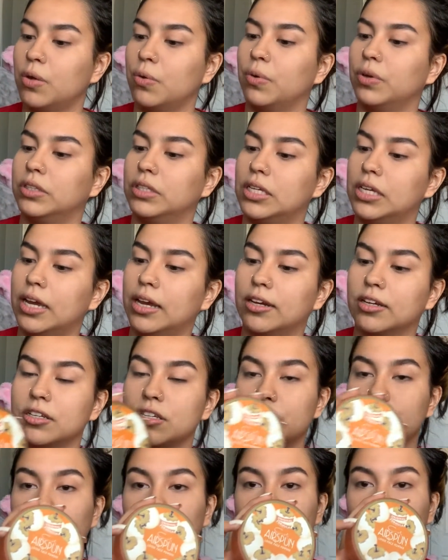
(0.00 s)
with the
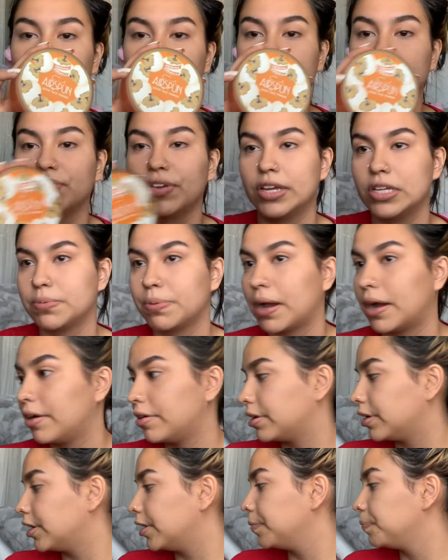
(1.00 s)
Airspun Loose Face
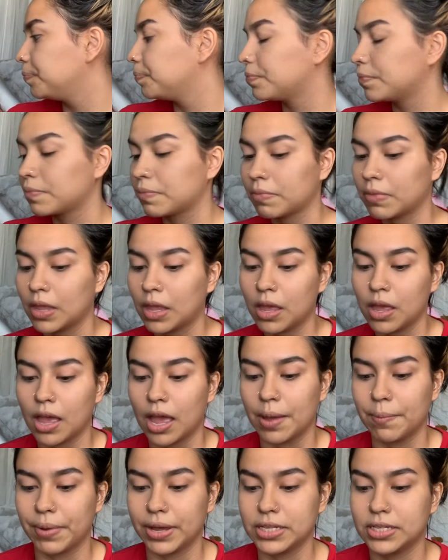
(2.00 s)
Powder.
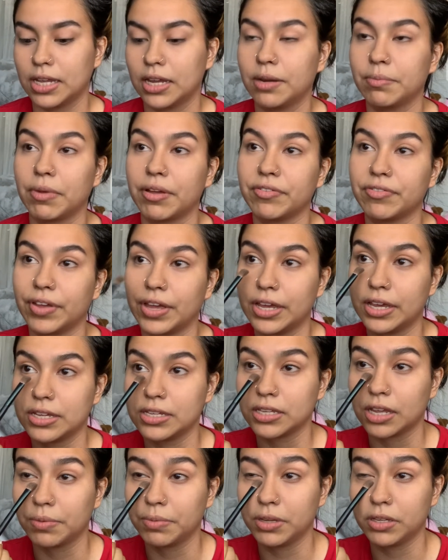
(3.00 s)
And by setting my
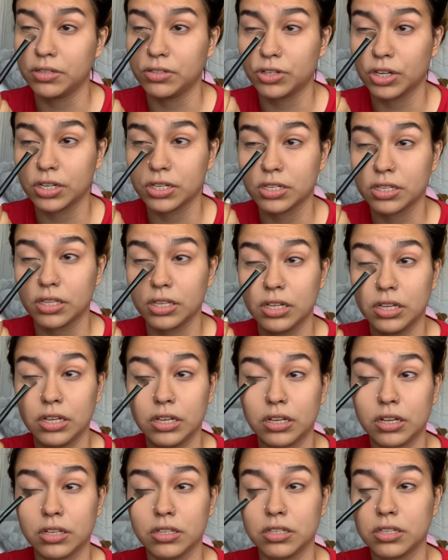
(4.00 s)
face, I mean just the
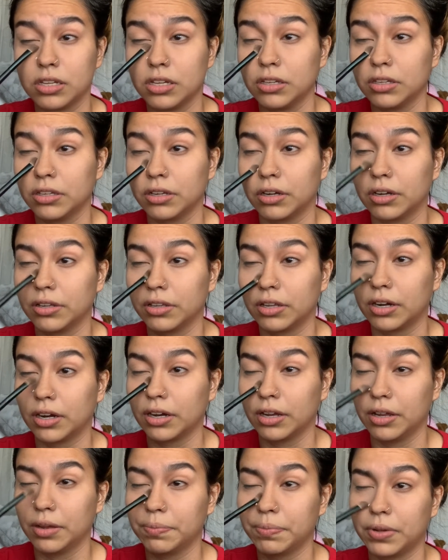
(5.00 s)
concealer that I
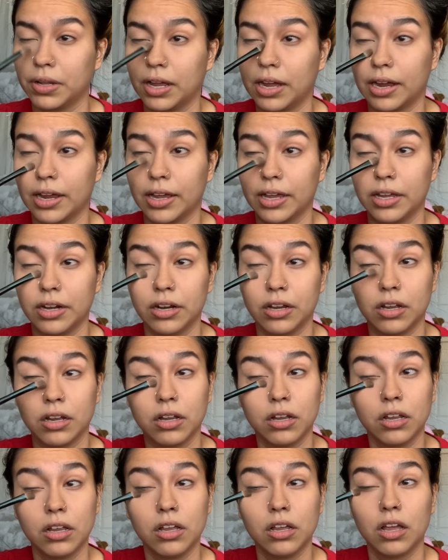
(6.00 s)
applied.
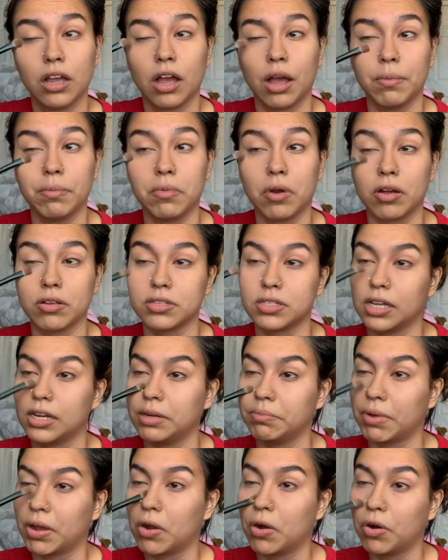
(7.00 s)
I'm not
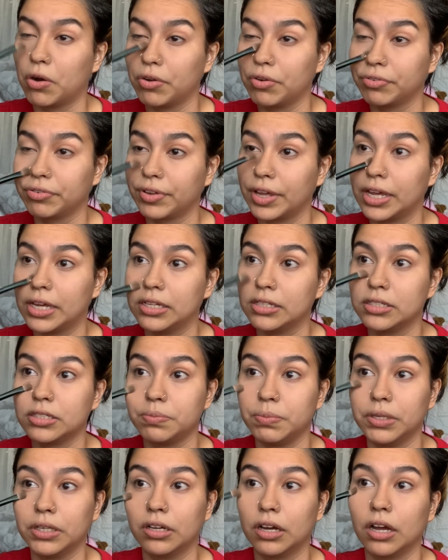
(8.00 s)
setting my whole face
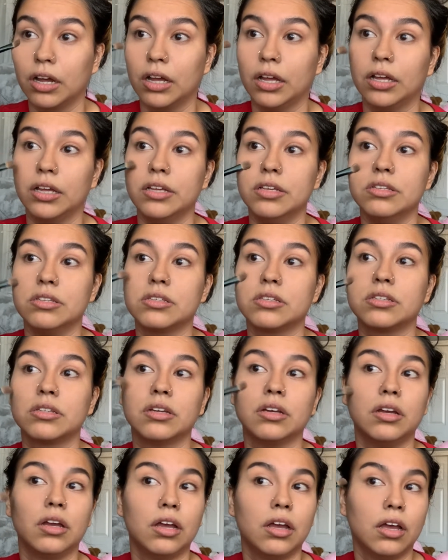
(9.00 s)
because
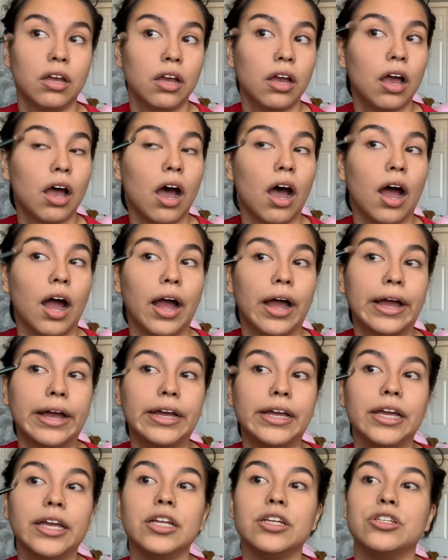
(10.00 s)

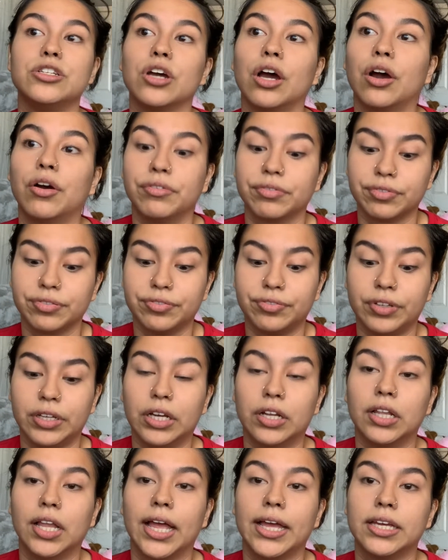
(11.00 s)
I don't
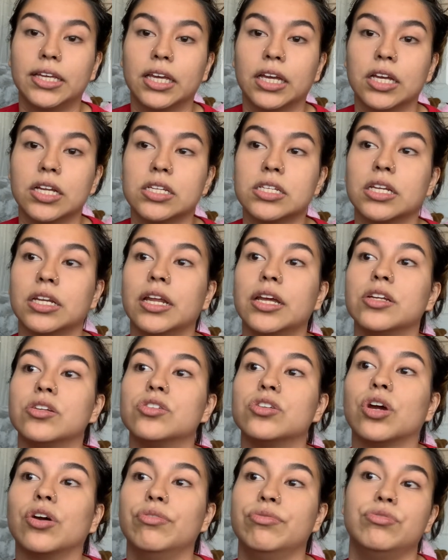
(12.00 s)
feel like it and I
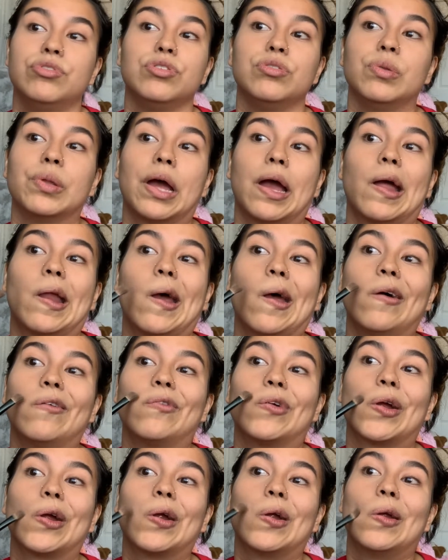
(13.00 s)
don't do that
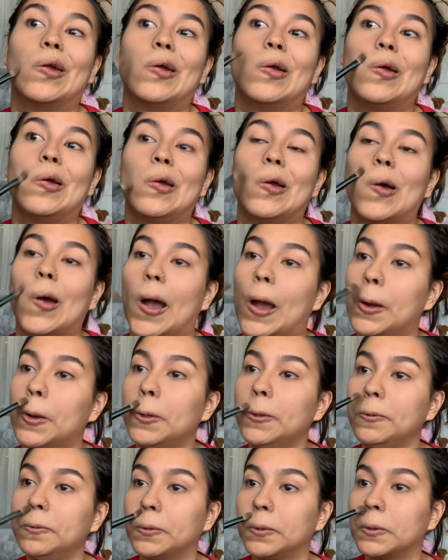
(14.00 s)
ever.
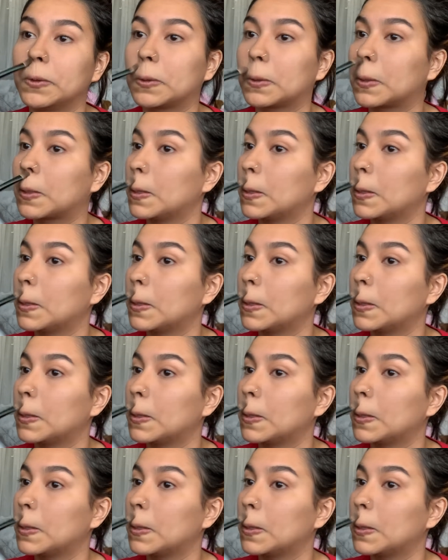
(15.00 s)
To